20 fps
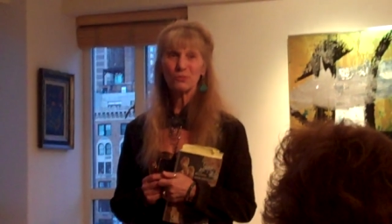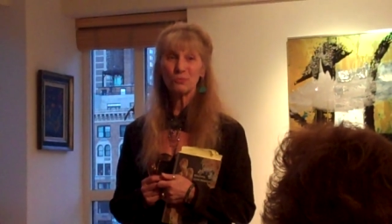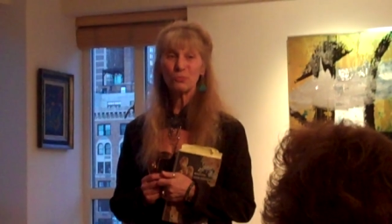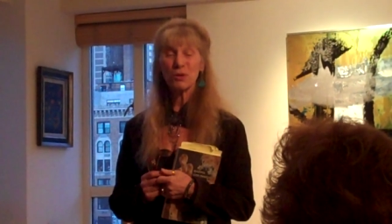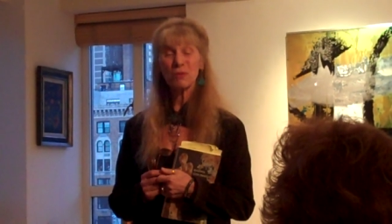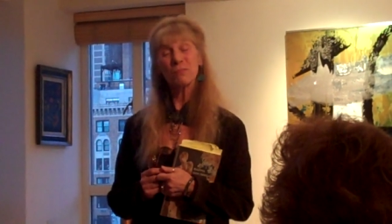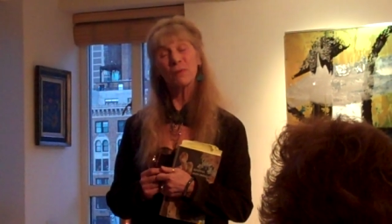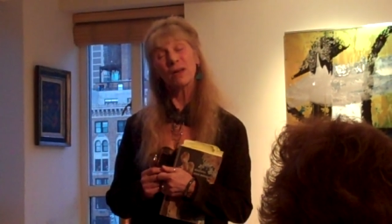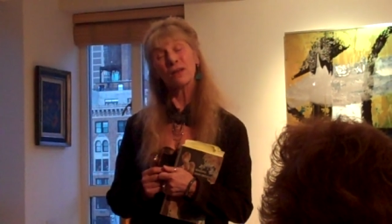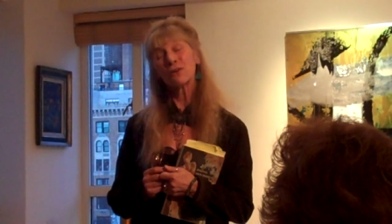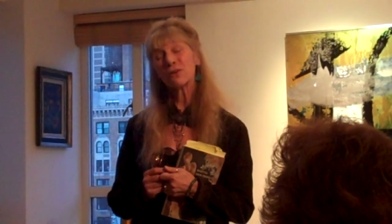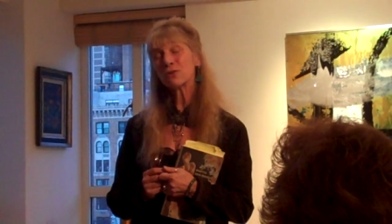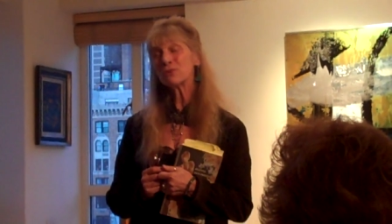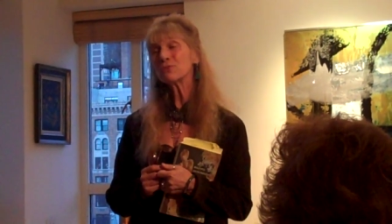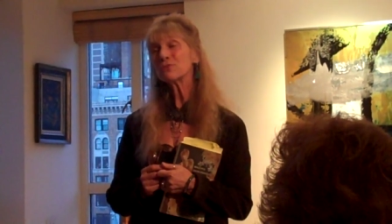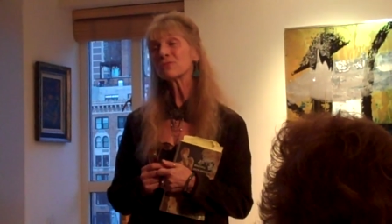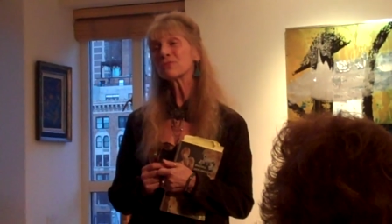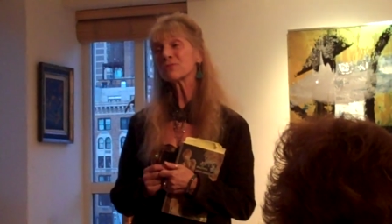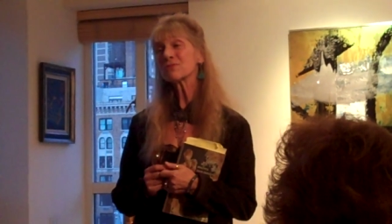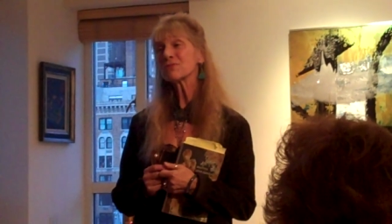with my
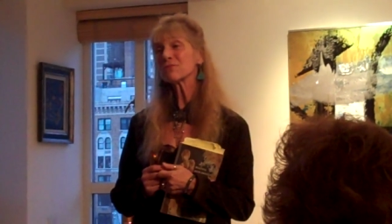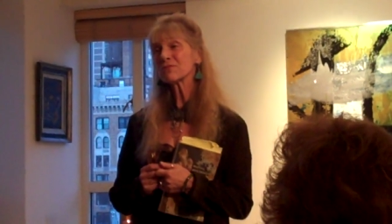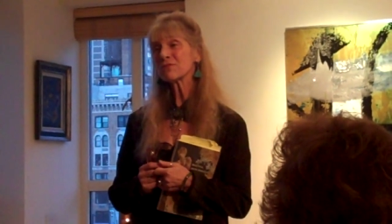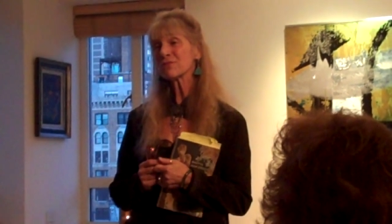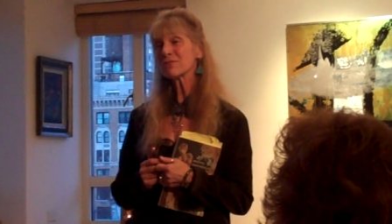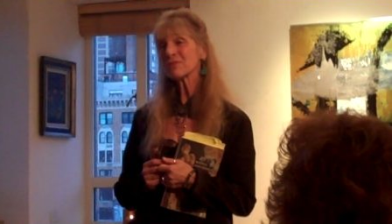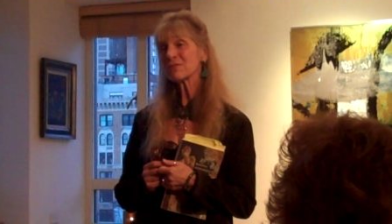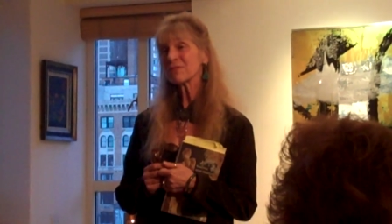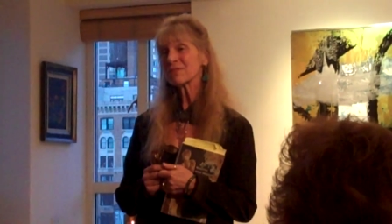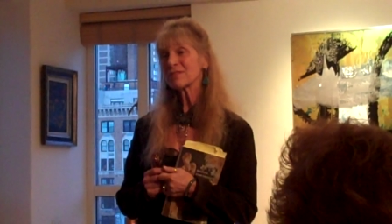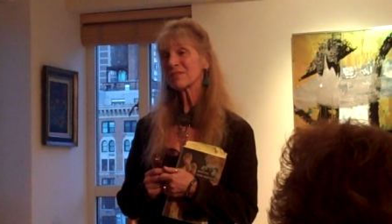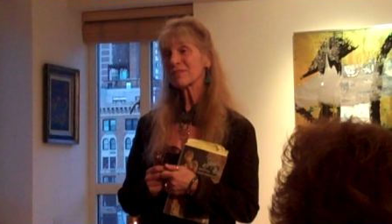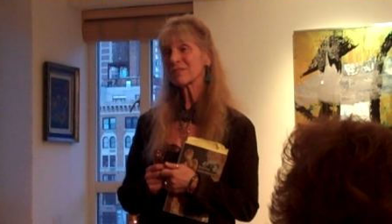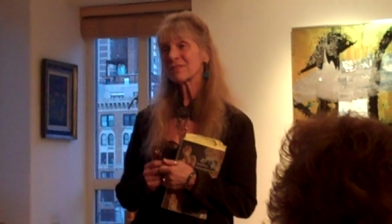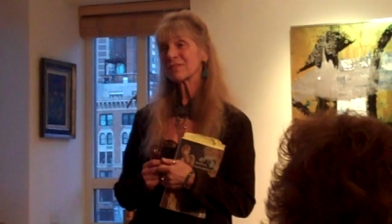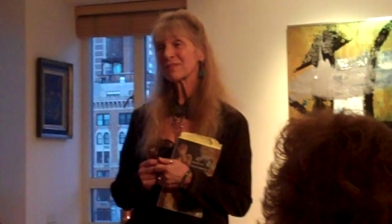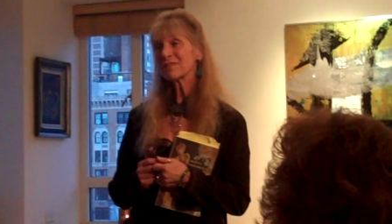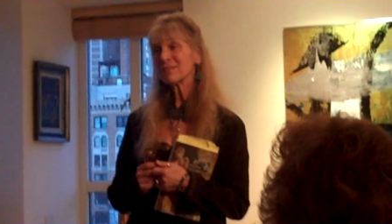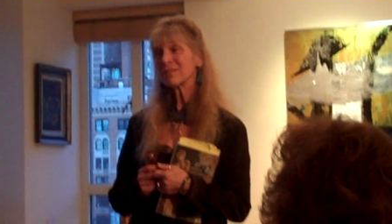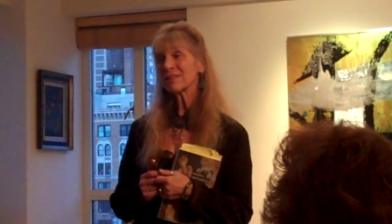
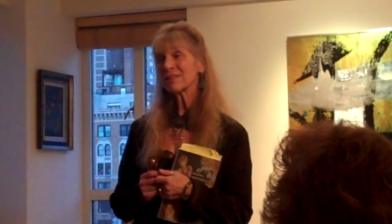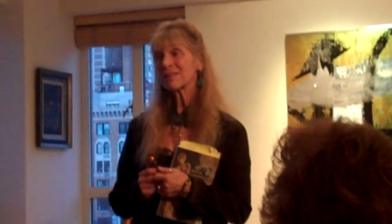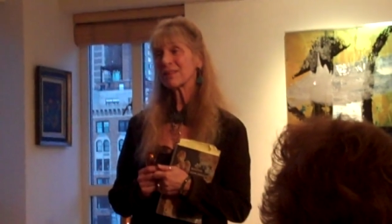ghosts,